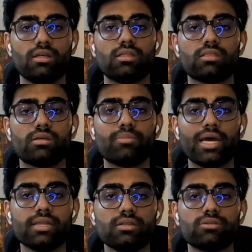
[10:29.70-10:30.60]
The
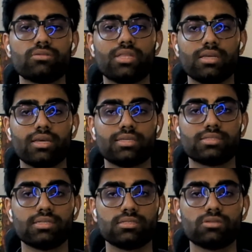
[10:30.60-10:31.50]
barrier you think
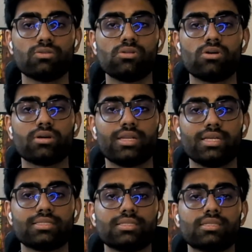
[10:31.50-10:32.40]
exists no longer
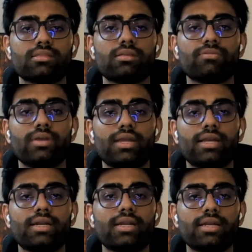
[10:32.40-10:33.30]
exists in the way
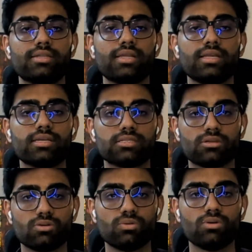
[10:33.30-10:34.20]
it did 3 years
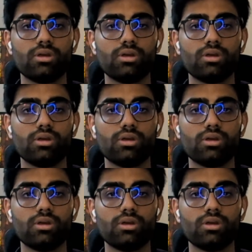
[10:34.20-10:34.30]
ago.